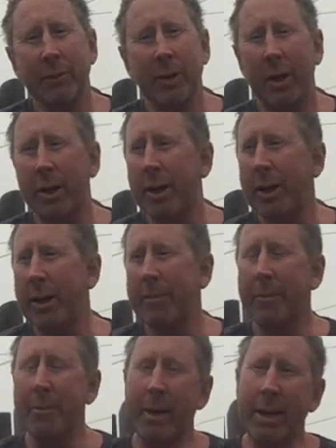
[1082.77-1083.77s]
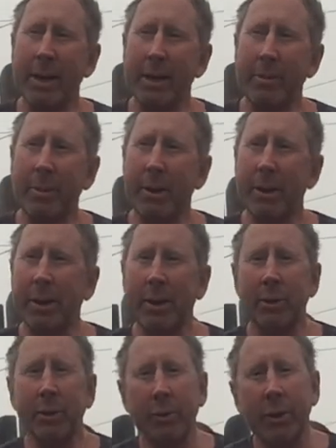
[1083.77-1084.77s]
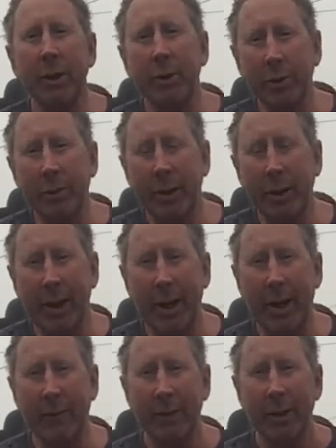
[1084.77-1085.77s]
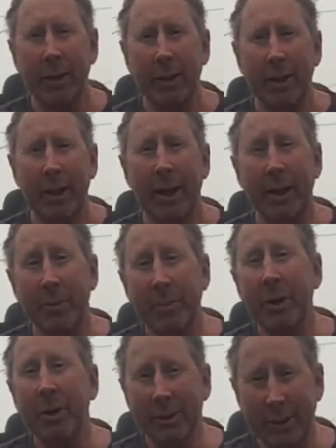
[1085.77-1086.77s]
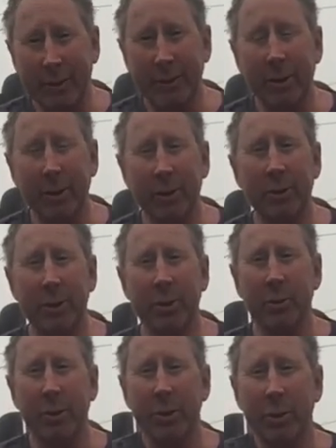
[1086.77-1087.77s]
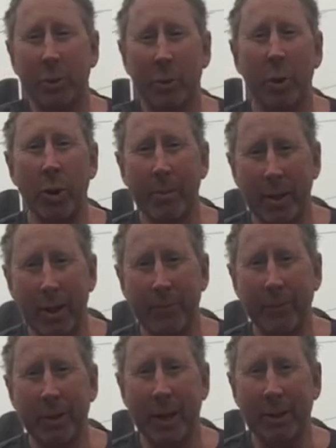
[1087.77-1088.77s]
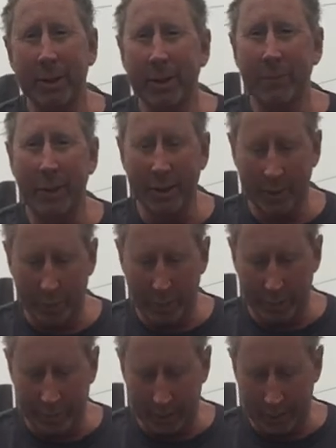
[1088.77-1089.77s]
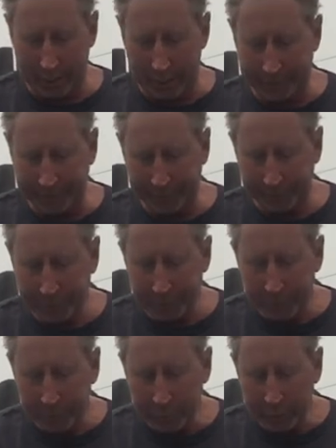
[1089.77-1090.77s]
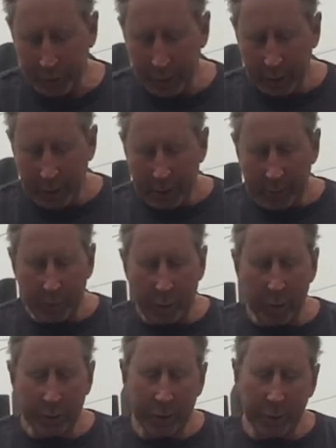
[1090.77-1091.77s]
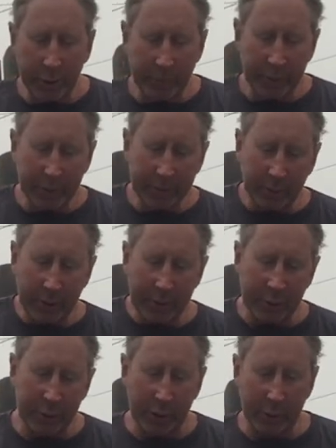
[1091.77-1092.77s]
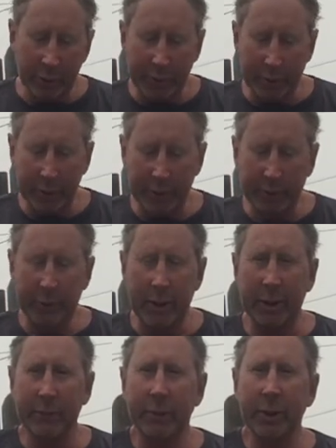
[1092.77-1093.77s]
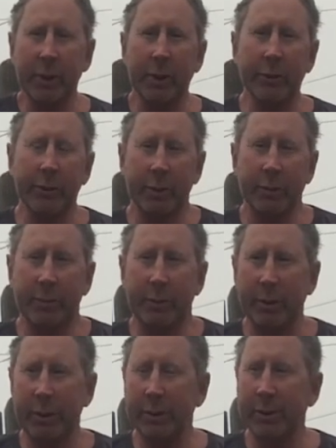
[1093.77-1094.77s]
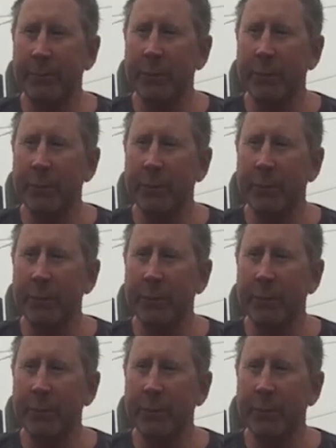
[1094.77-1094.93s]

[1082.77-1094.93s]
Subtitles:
gone up maybe a degree and a half. And it appears that they're continuing to warm up at the present time. Part 2, explain the general theory of stratospheric ozone depletion.